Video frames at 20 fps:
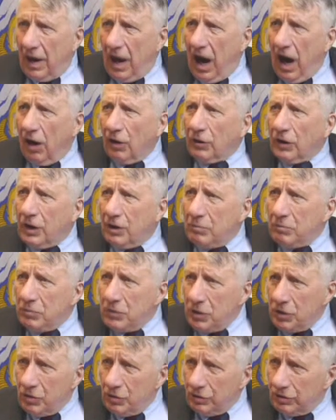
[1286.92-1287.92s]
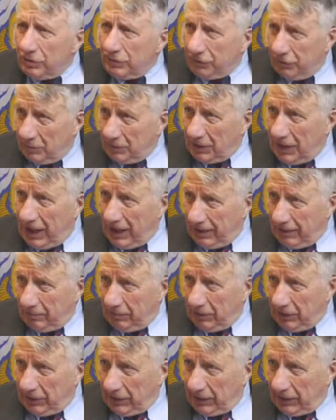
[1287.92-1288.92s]
are immune from
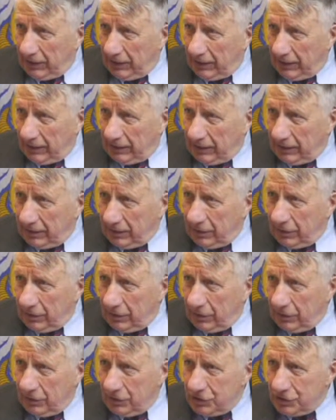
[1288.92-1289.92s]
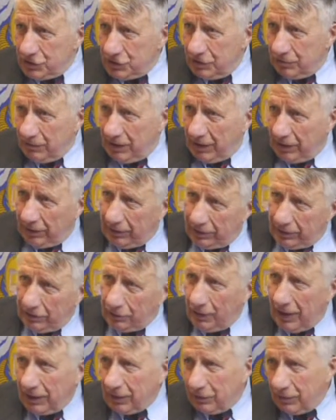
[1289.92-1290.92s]
liability. Good Samaritan
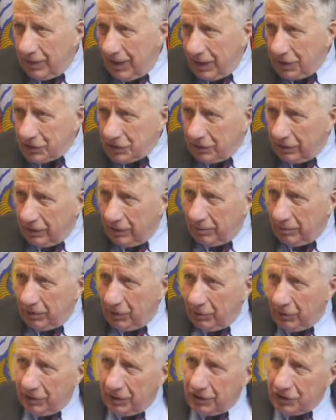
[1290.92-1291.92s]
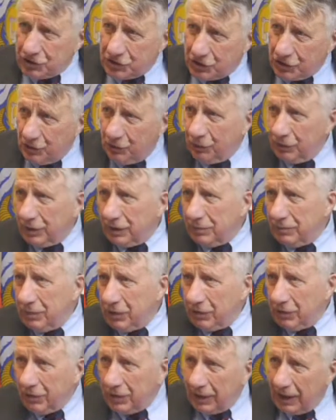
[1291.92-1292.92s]
recreational immunity, school
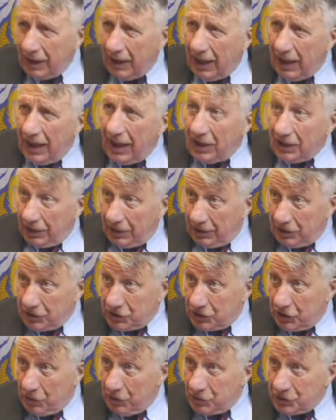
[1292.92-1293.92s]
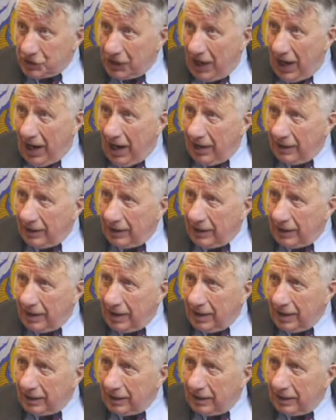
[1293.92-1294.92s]
immunity, the list goes on and
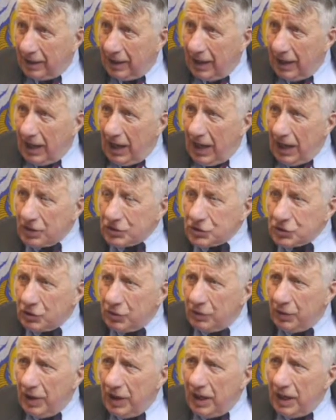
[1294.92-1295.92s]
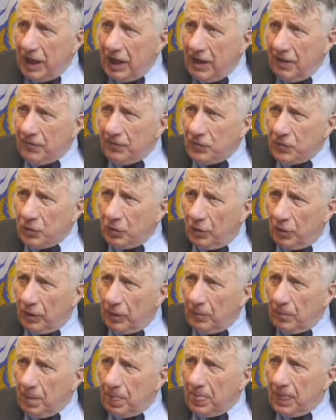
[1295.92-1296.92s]
on. And so if
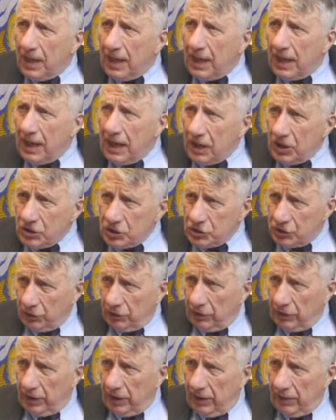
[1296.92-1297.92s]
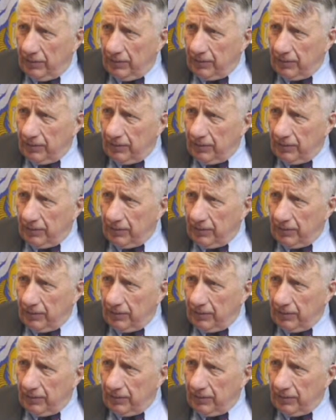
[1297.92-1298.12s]
you're injured